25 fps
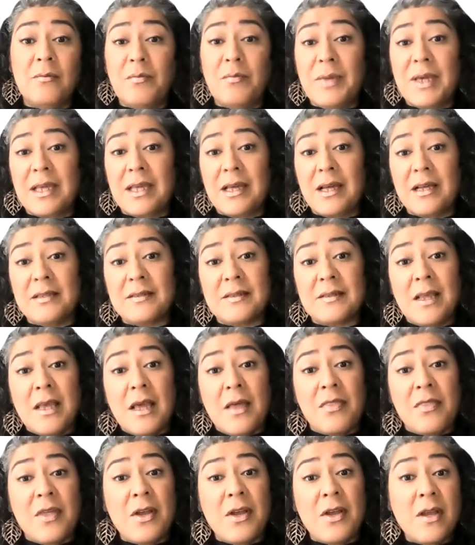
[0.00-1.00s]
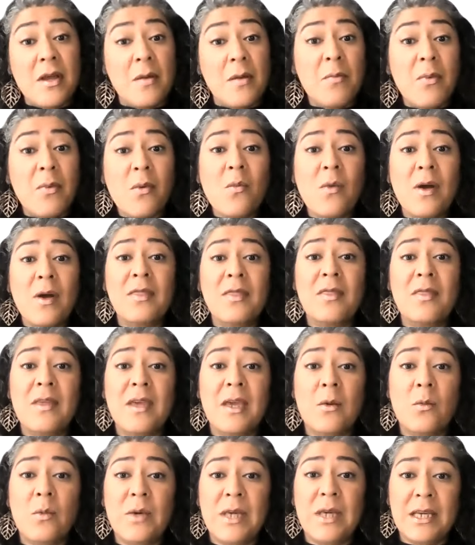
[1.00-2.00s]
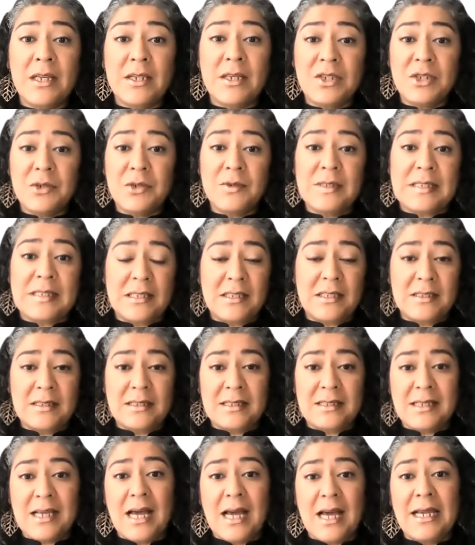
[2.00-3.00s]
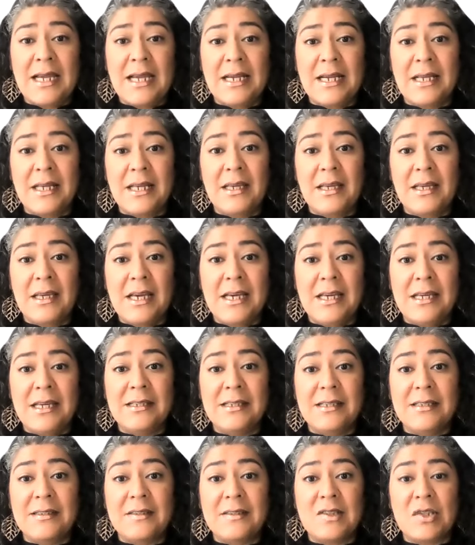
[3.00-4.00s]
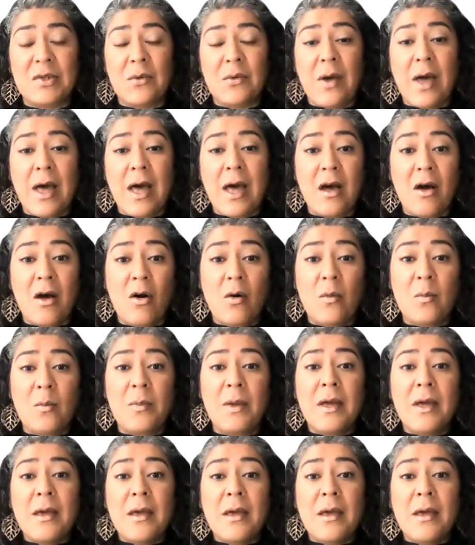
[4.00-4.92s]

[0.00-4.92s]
because the number one thing we can do as a society is to help